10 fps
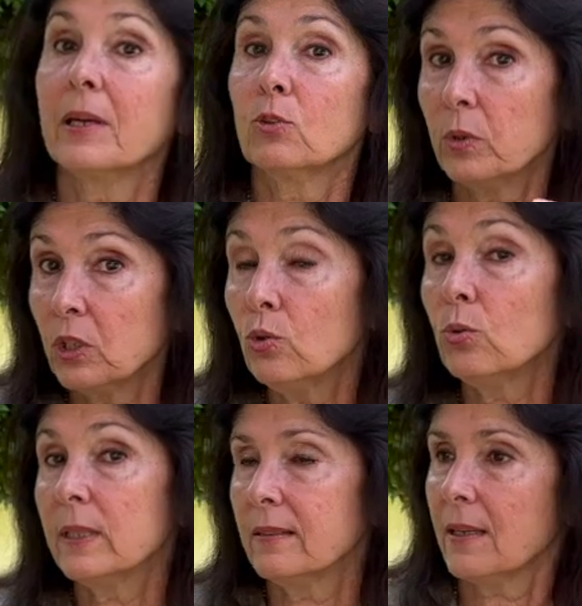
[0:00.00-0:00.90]
but we
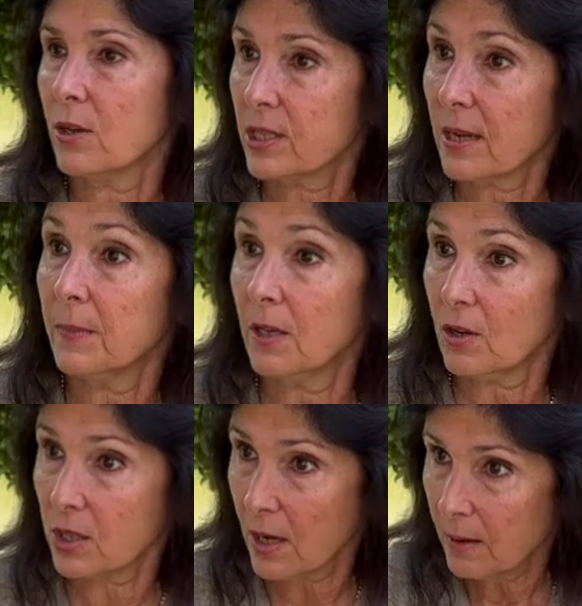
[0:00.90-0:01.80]
do it in our
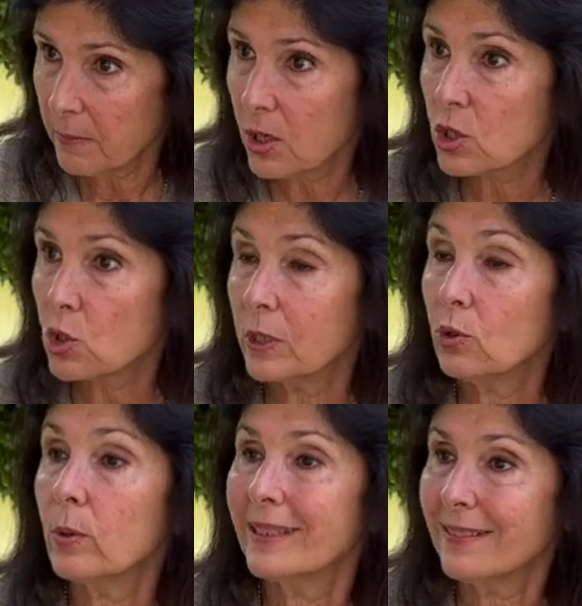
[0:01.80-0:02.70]
seminars because we
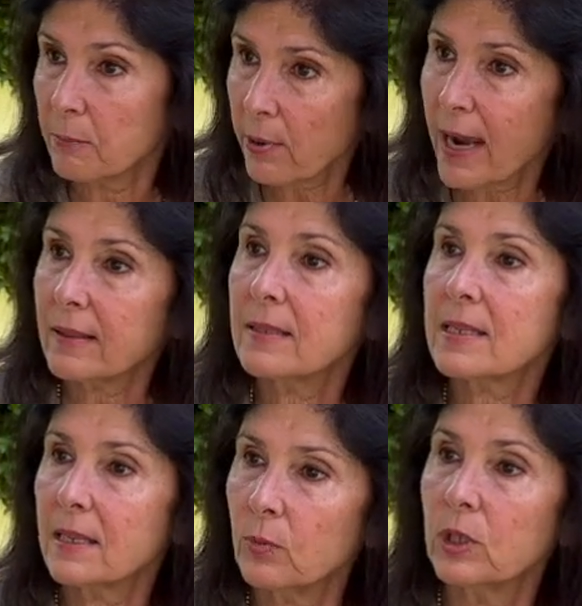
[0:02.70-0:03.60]
do it in
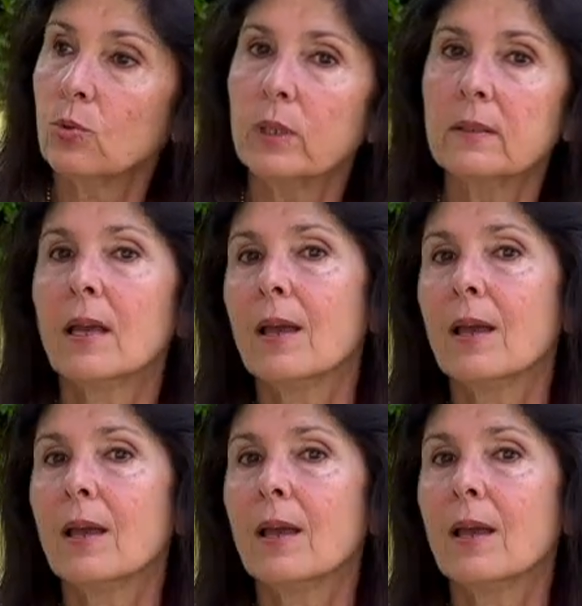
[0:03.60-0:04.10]
practice and we do it